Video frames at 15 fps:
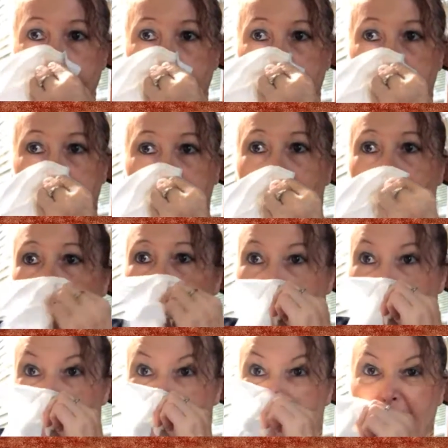any
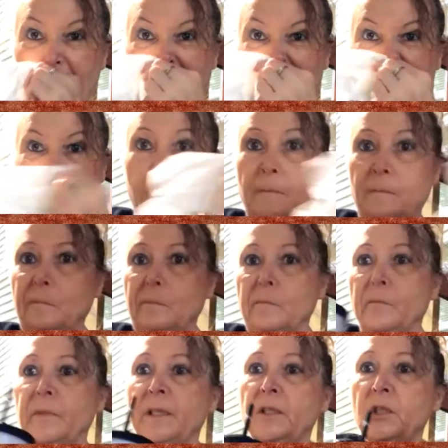more
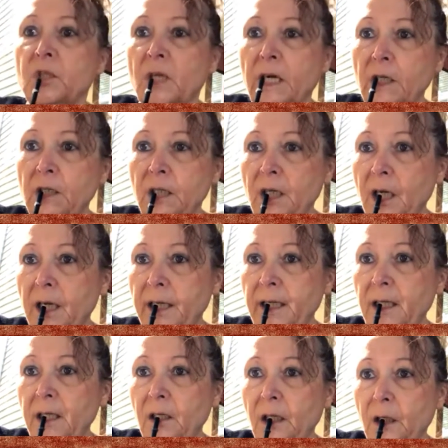instruction,
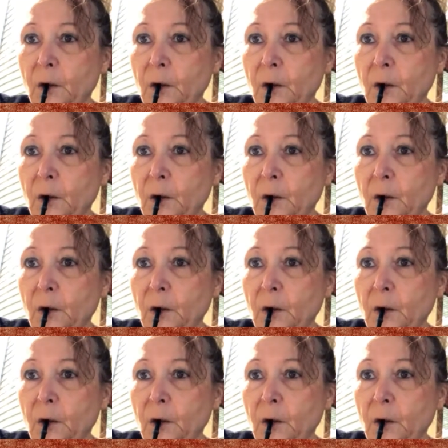honey?